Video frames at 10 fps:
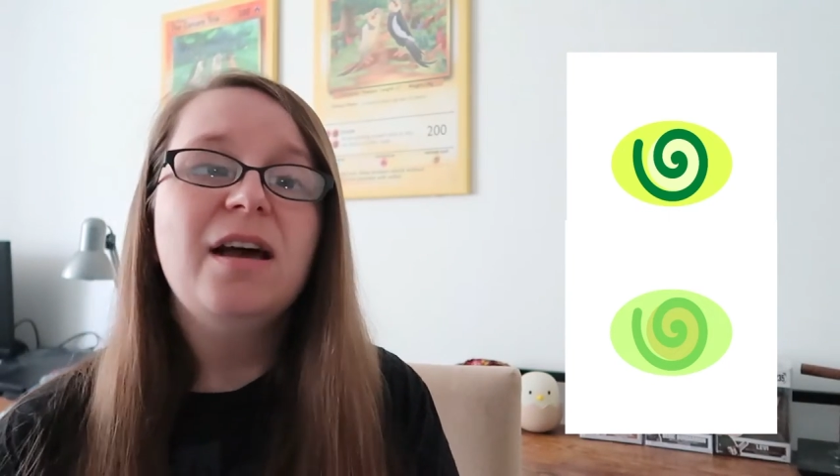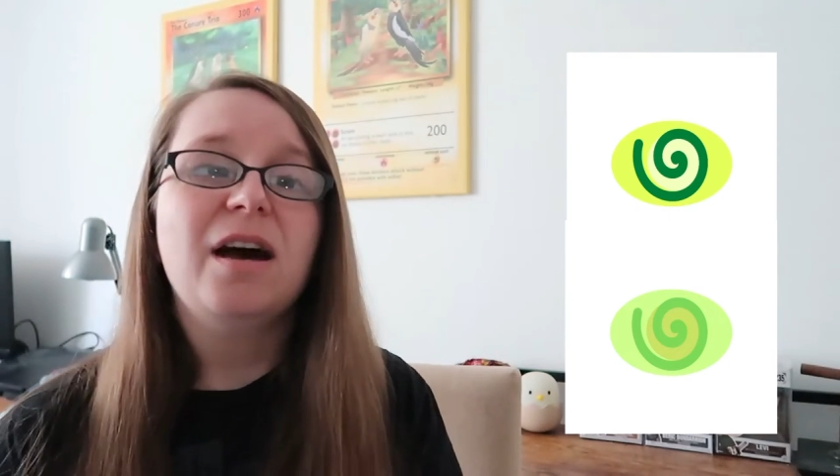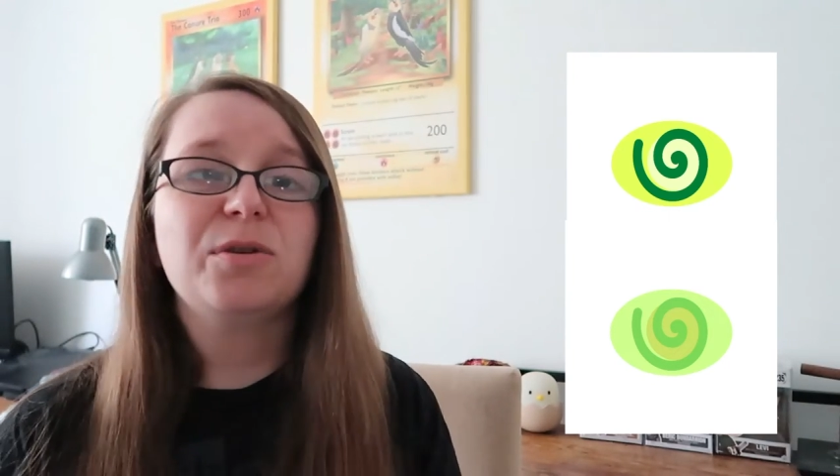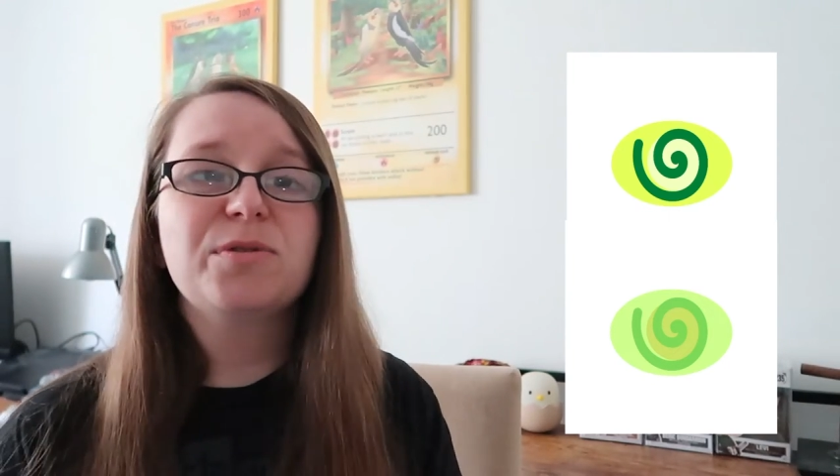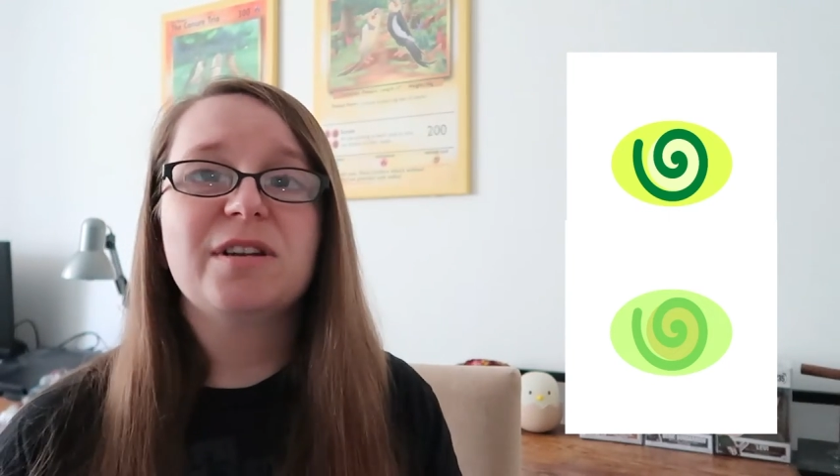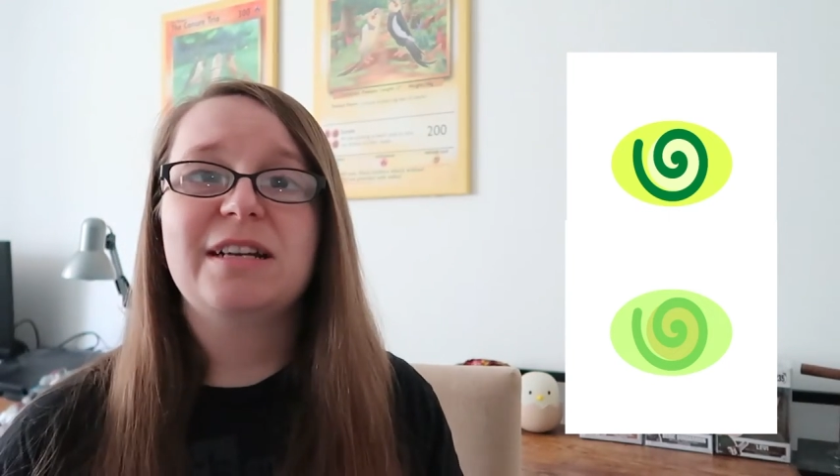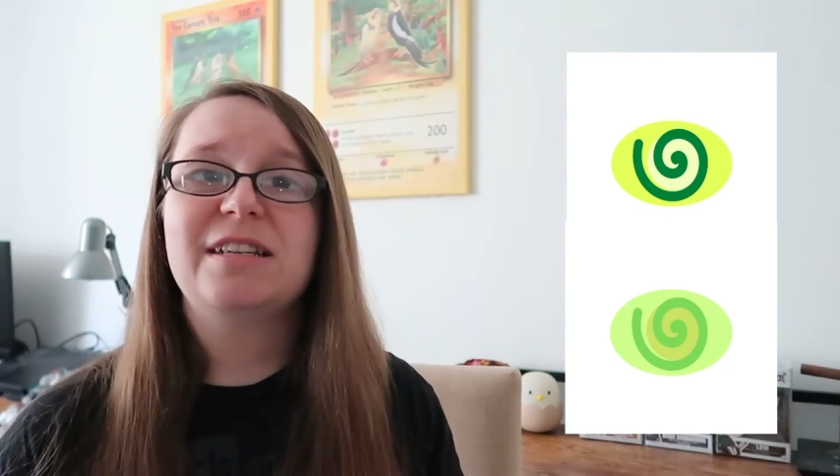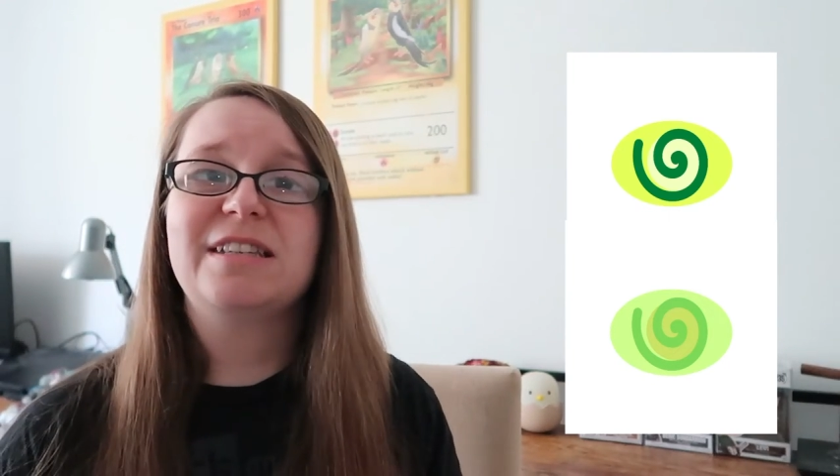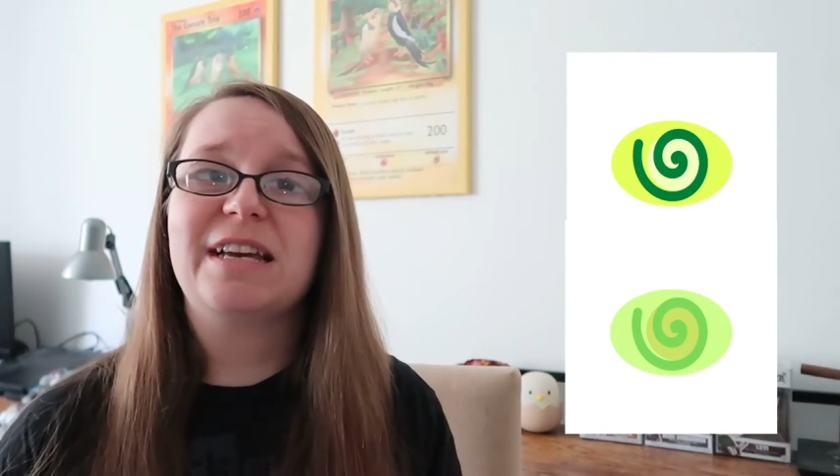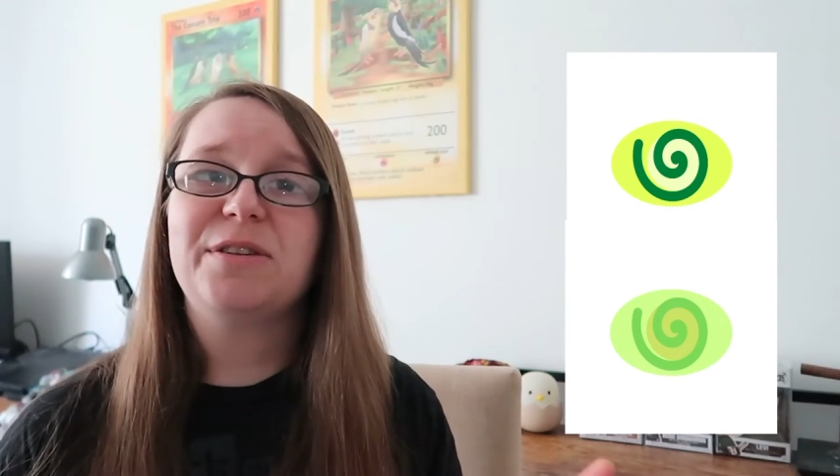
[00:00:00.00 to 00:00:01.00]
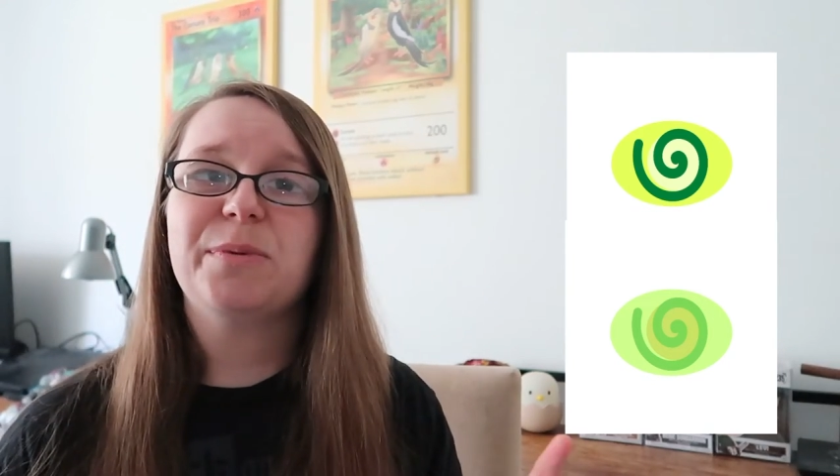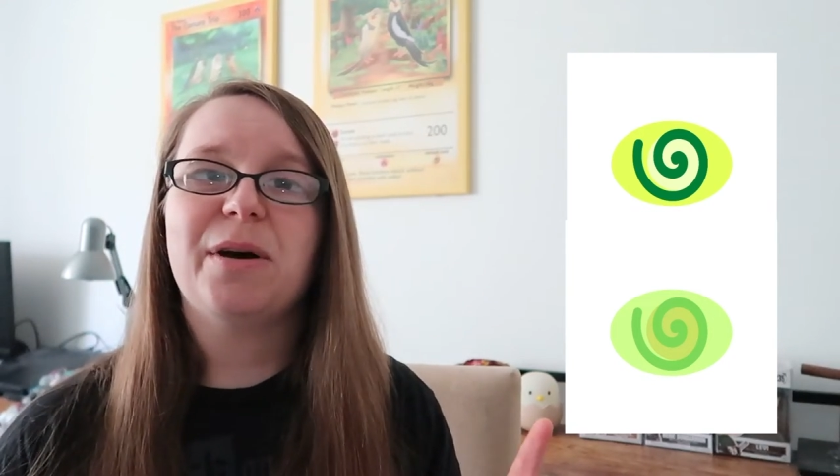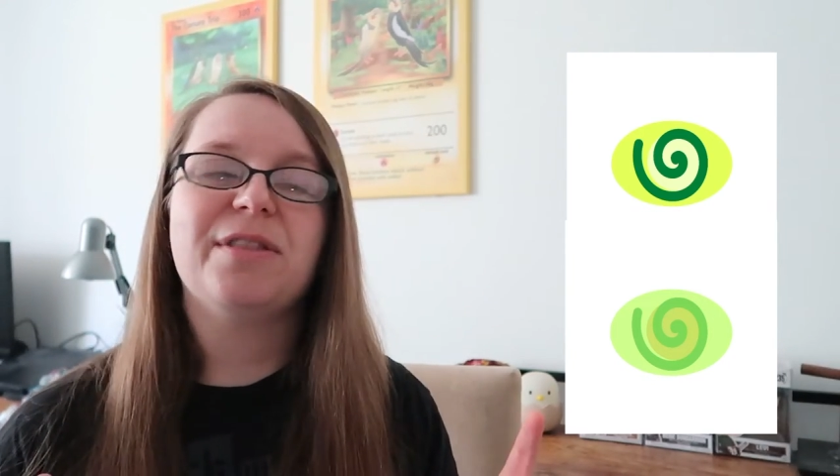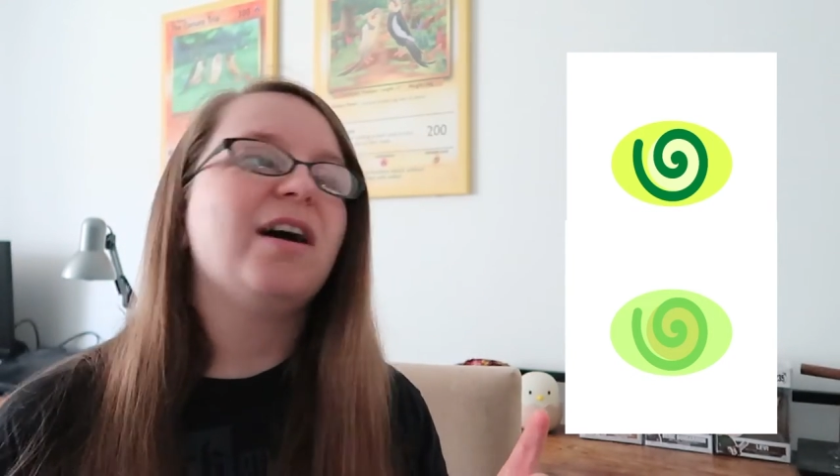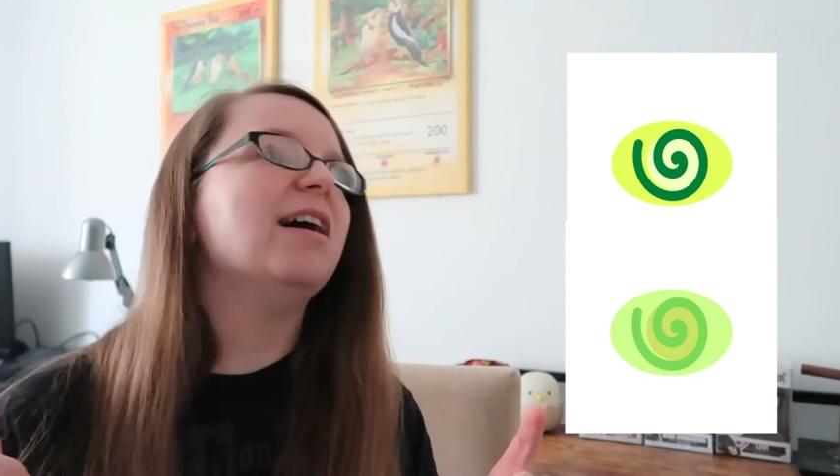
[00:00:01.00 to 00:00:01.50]
I'd also like to say as
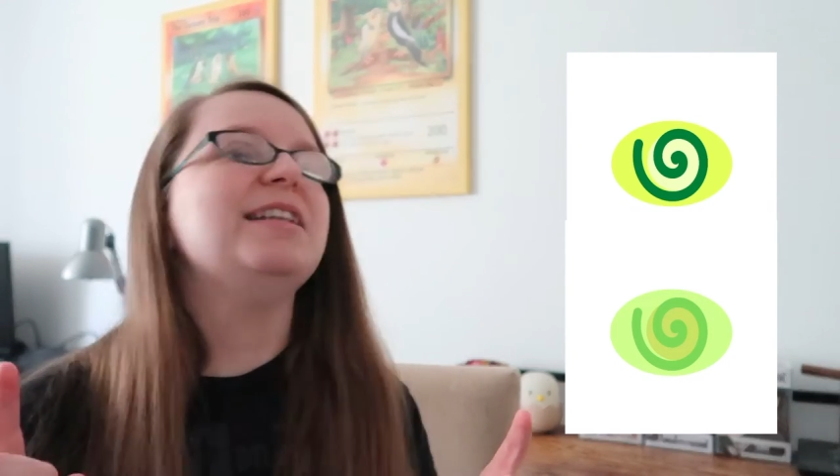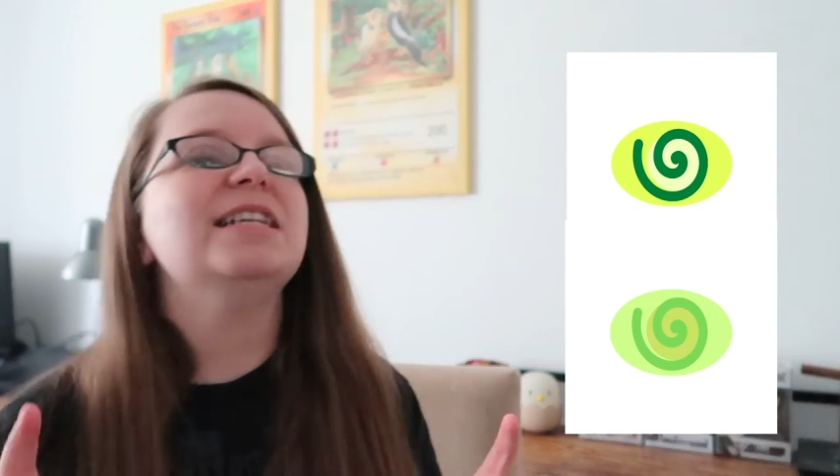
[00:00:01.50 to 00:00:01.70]
well that I